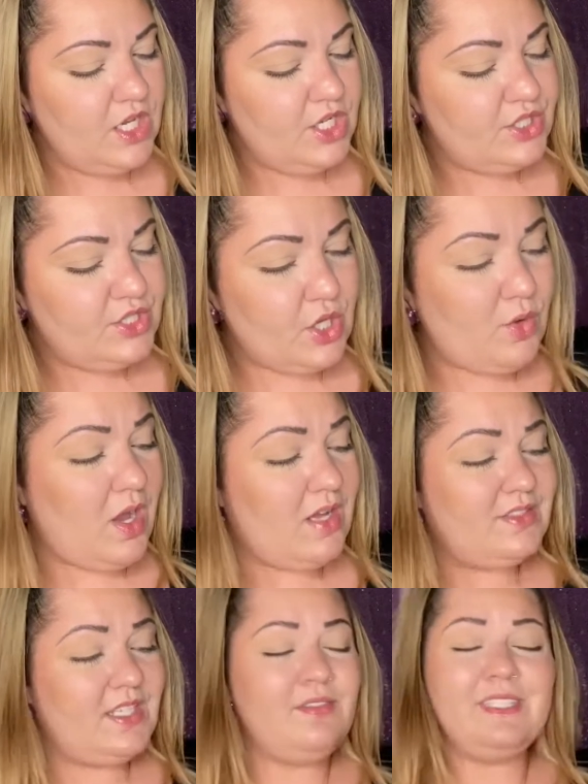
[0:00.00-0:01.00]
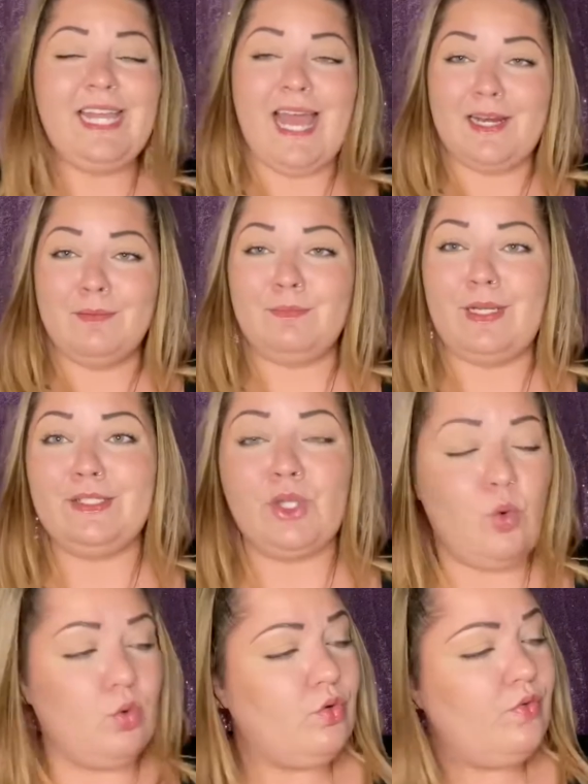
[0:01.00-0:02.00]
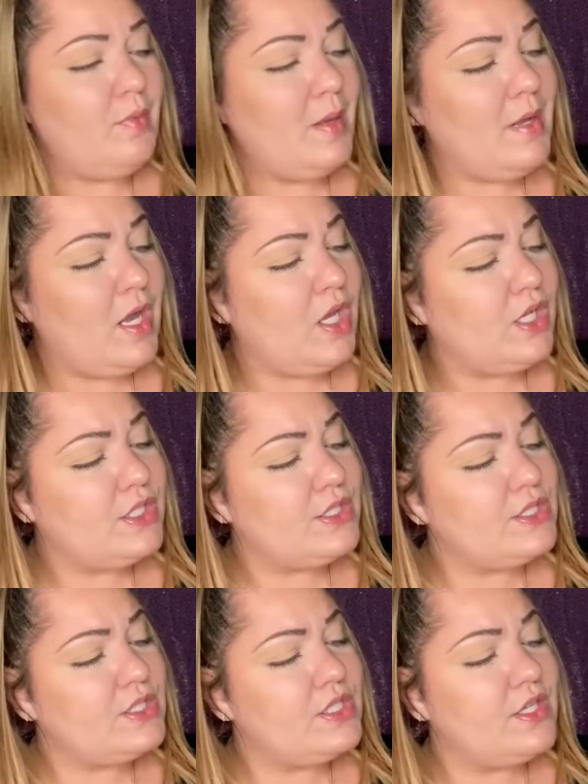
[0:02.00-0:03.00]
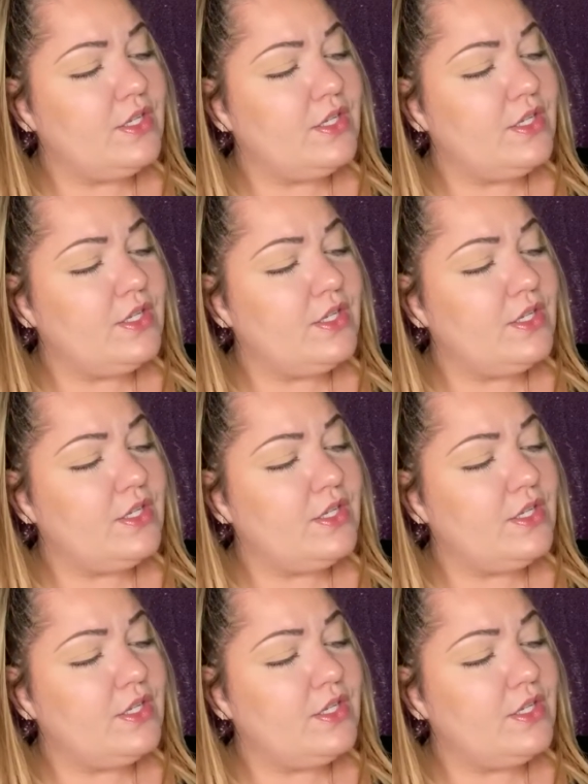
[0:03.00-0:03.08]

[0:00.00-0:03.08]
So I'll definitely add up my total of my box